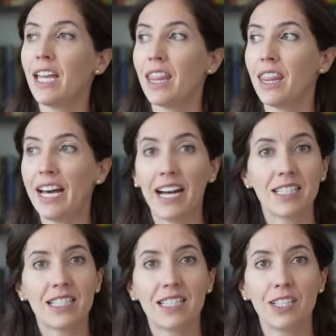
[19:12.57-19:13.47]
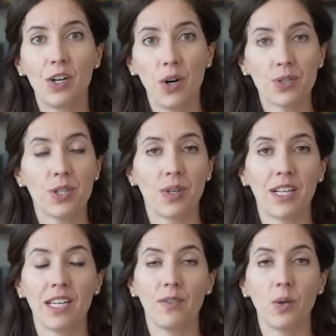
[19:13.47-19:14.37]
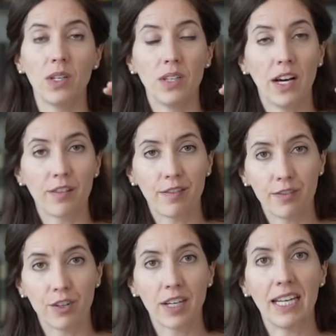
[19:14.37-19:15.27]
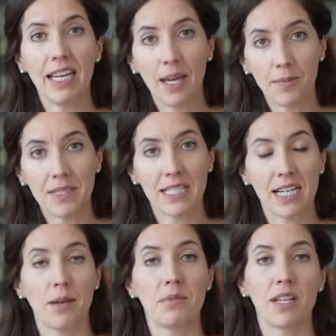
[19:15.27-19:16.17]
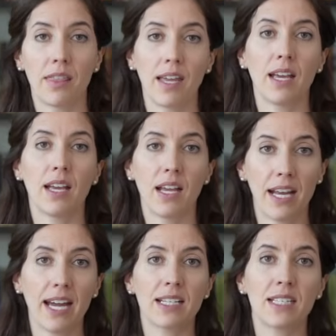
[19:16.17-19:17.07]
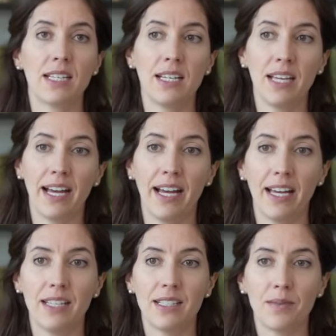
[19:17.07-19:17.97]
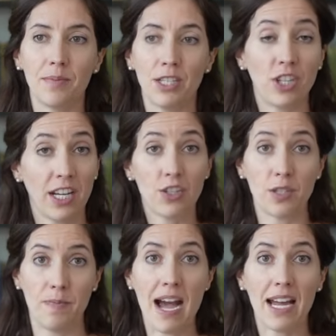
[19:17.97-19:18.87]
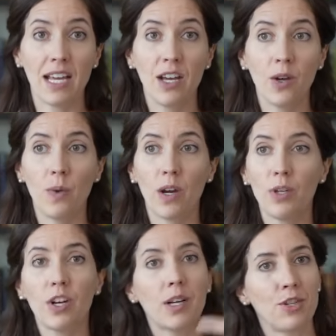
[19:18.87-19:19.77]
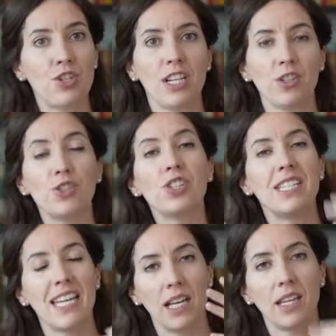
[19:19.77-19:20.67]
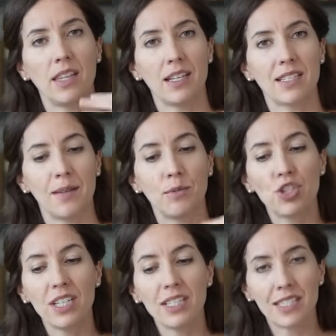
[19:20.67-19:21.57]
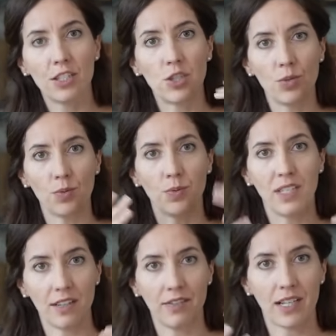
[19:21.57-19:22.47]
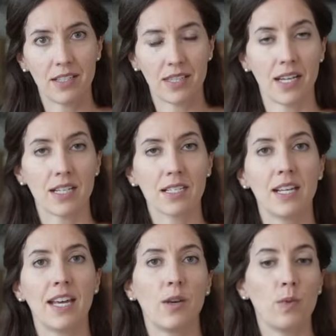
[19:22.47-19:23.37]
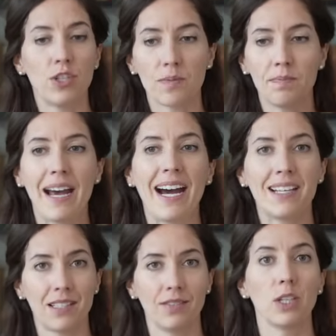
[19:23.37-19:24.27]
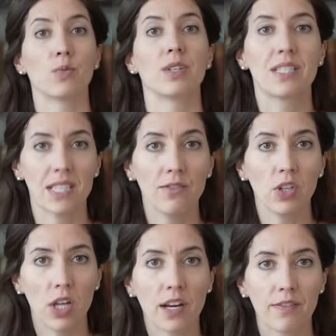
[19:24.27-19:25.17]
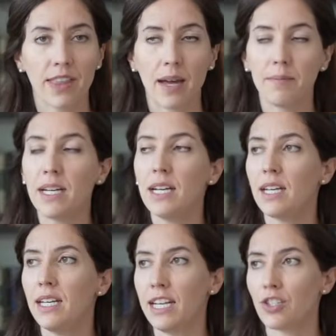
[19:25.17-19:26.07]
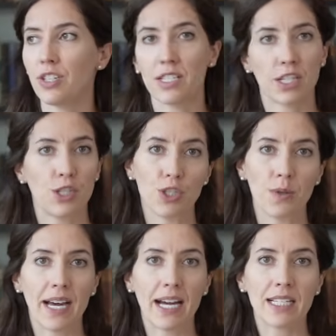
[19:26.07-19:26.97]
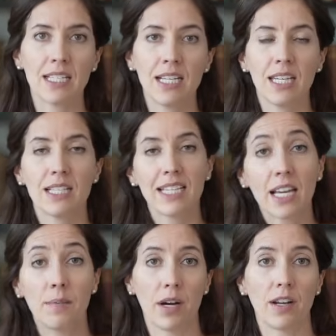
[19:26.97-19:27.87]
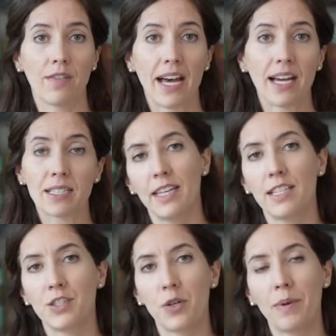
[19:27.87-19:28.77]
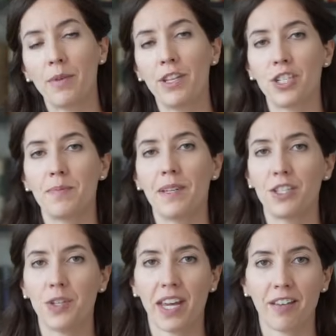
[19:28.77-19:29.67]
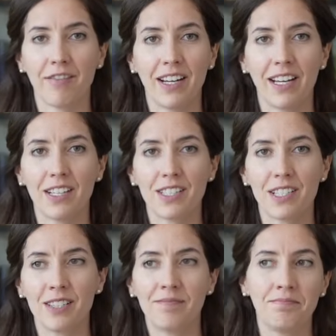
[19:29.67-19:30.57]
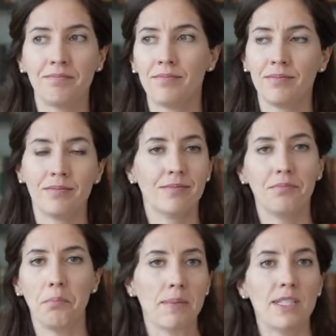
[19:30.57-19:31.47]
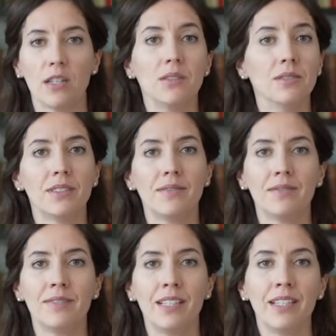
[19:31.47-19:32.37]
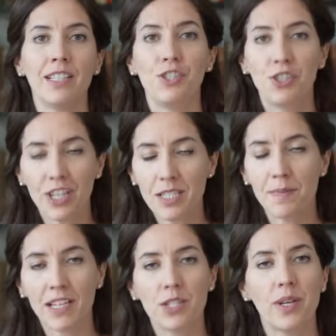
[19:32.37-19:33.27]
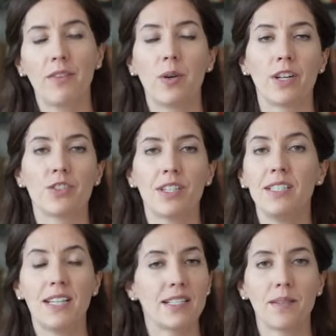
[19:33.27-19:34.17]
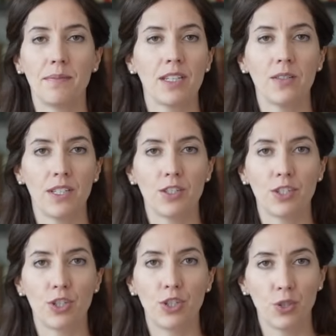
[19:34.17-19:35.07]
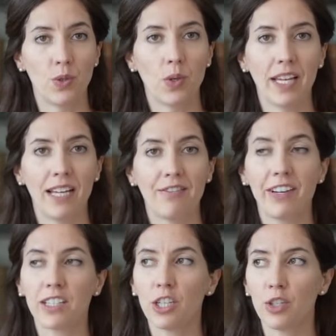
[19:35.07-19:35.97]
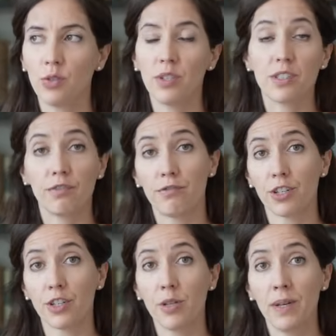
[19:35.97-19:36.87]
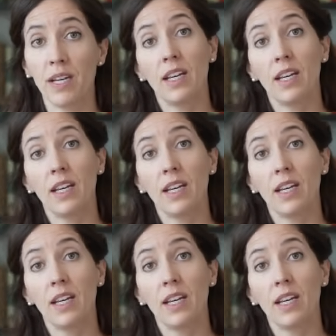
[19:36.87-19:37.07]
that's also going to give you a lot of free, empty time to think, connect, and be changed by. Where when you're on a machine, you're usually taking things in. Machines tend to give us things, and we just passively receive a lot of them. Nature doesn't do that. The second part of that is to remember that just because you can find an answer, maybe don't. Just because you have a question doesn't mean you need to Google it. In fact, that Google is a verb